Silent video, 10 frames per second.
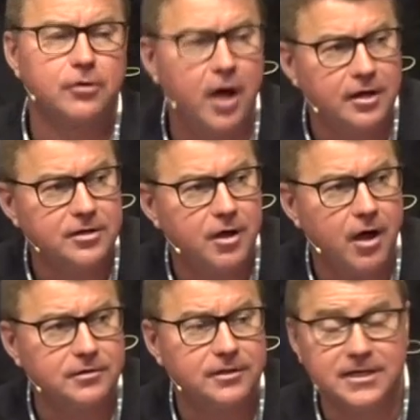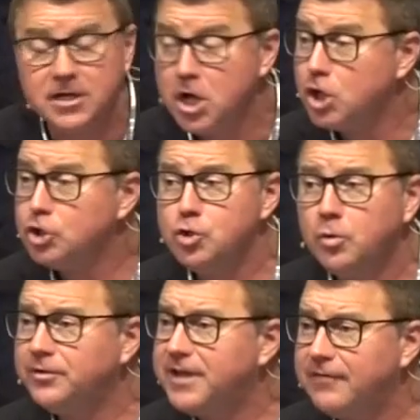that are ungodly, you
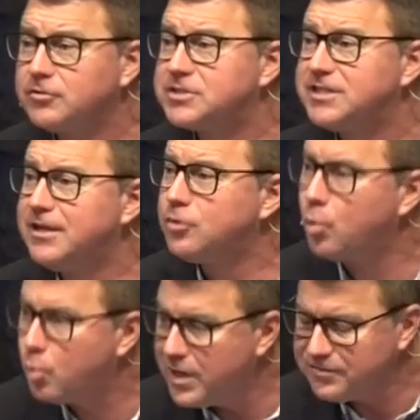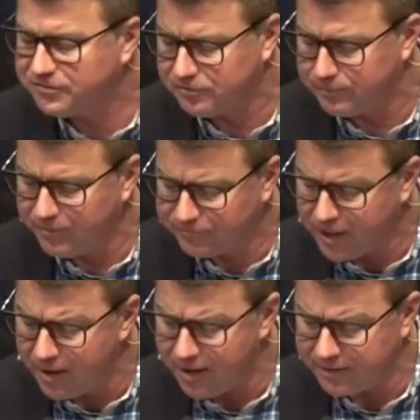will never see the wisdom of
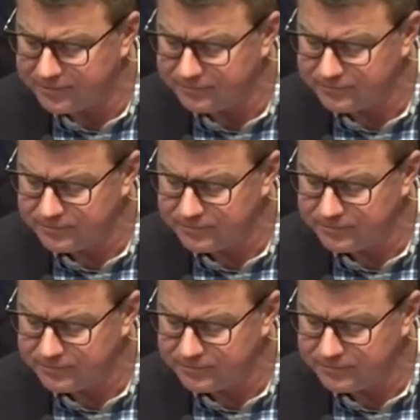God.